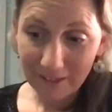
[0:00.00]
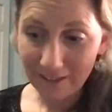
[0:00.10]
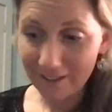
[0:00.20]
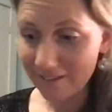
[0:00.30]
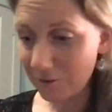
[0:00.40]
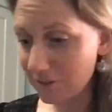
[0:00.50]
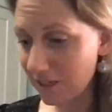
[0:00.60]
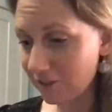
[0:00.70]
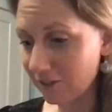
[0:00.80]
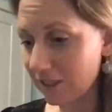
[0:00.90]
and I was
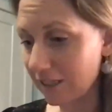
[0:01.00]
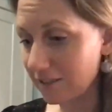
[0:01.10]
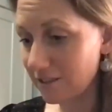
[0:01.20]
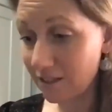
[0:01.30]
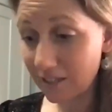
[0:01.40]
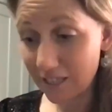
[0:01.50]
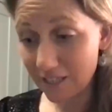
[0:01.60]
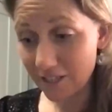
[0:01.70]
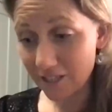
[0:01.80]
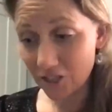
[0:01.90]
actually stuck
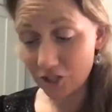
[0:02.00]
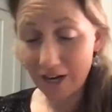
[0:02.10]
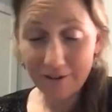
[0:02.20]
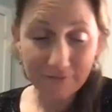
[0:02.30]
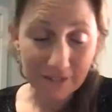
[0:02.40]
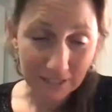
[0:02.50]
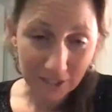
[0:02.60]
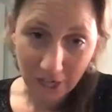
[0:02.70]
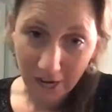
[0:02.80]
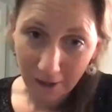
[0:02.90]
in a traffic
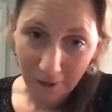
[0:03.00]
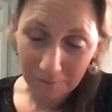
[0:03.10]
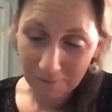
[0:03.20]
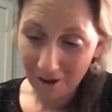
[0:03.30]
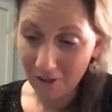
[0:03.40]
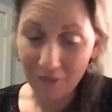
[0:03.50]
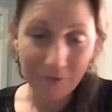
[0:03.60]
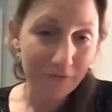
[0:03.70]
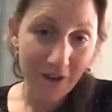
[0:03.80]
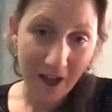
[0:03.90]
jam on
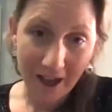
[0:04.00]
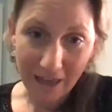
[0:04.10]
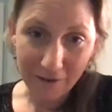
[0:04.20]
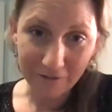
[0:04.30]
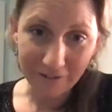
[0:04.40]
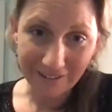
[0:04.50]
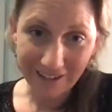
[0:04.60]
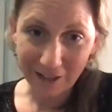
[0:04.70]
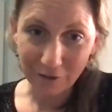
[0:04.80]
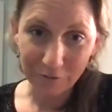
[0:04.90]
the 5 in
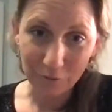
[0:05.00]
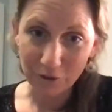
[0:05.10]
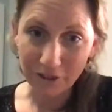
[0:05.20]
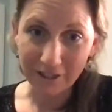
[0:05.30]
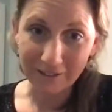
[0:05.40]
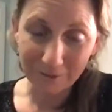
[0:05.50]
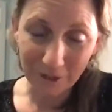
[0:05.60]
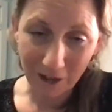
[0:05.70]
California